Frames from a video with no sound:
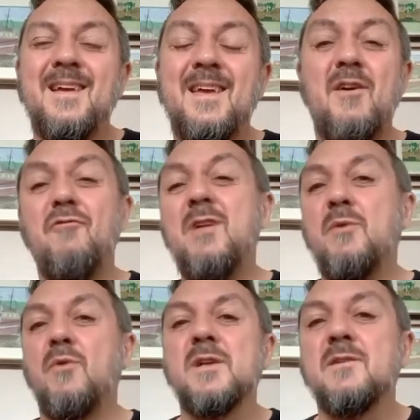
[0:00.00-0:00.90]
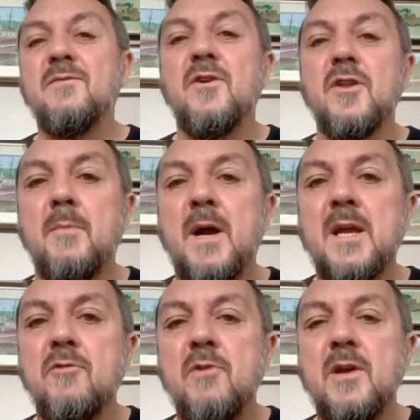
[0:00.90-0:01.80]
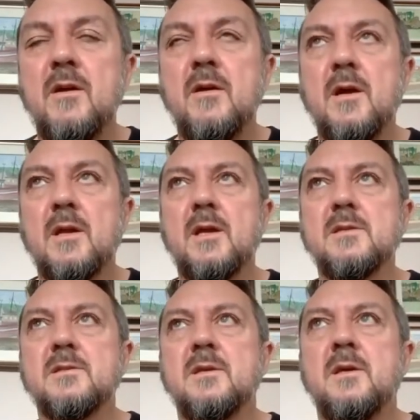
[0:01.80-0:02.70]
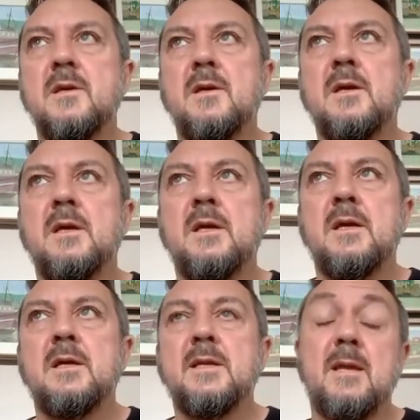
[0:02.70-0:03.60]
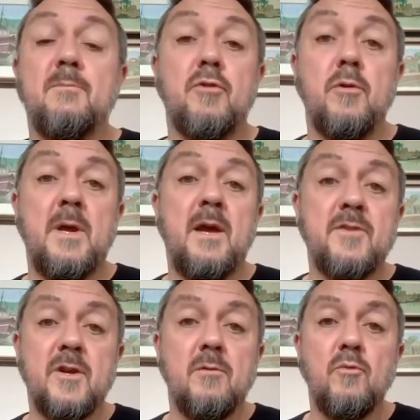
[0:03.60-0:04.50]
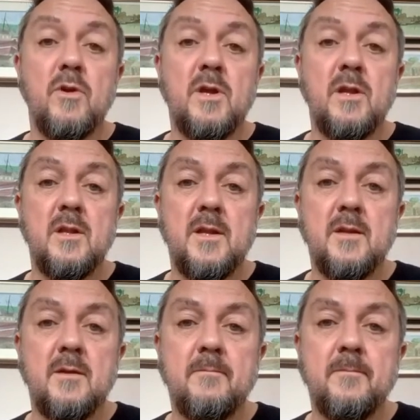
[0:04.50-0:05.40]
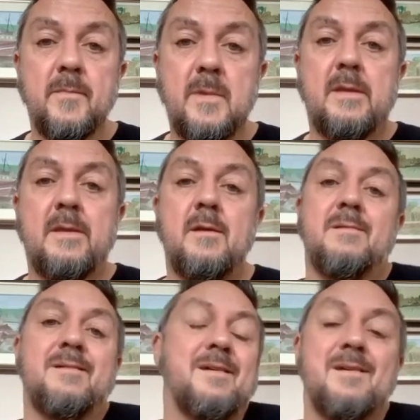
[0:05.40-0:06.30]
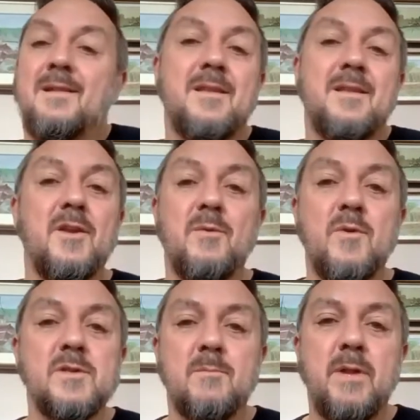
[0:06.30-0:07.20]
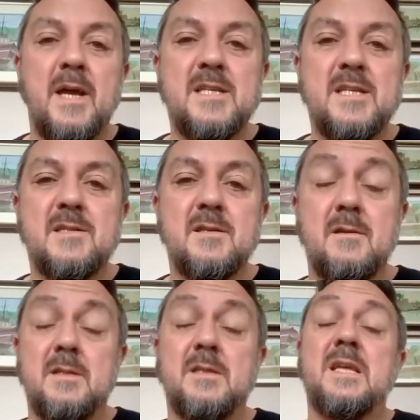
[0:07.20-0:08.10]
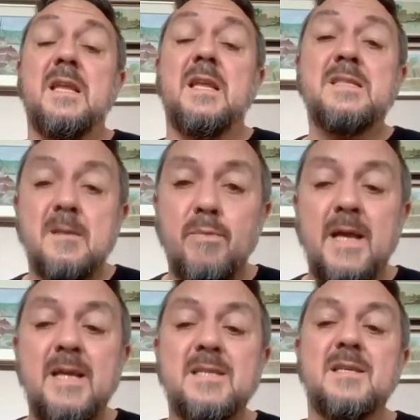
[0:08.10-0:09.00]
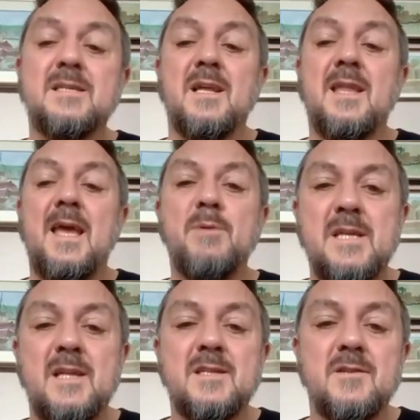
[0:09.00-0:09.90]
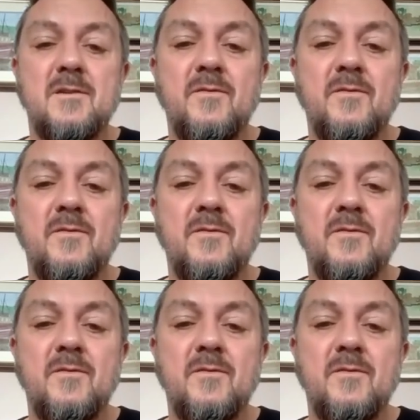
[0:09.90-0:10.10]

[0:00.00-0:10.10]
really wanted to further my career, I guess, then I'd probably have to go and work in London. London was a place, and still is a place. It's like the epicenter